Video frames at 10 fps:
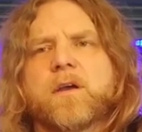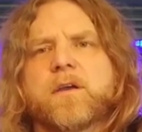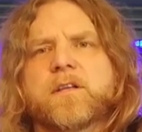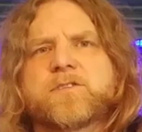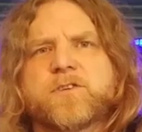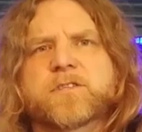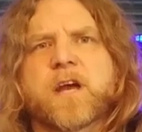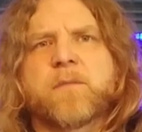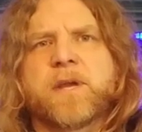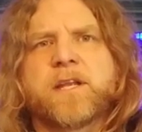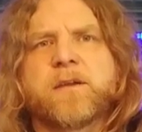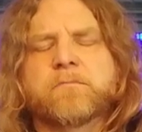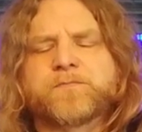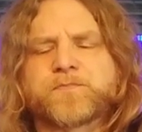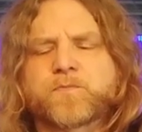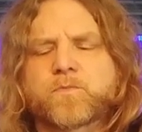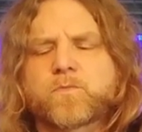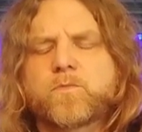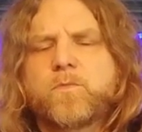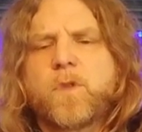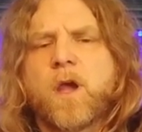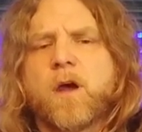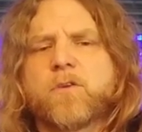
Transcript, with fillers: It's just kind of medium. Uh,